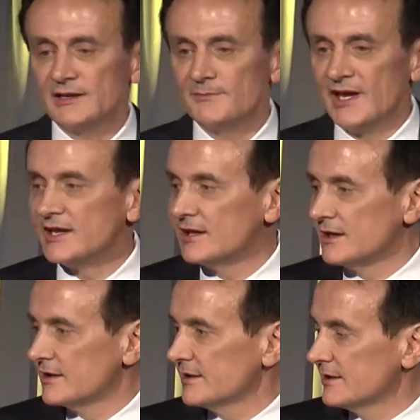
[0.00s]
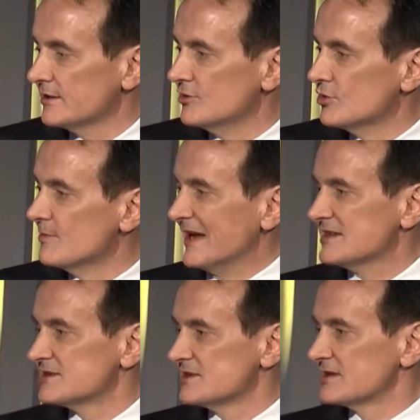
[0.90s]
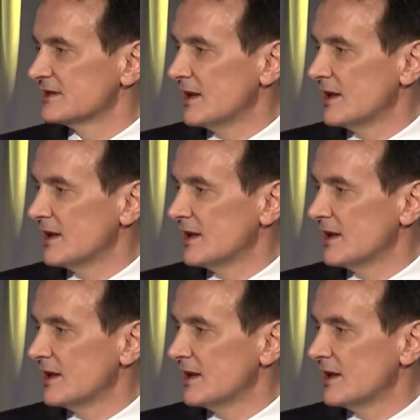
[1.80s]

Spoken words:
making new medicines that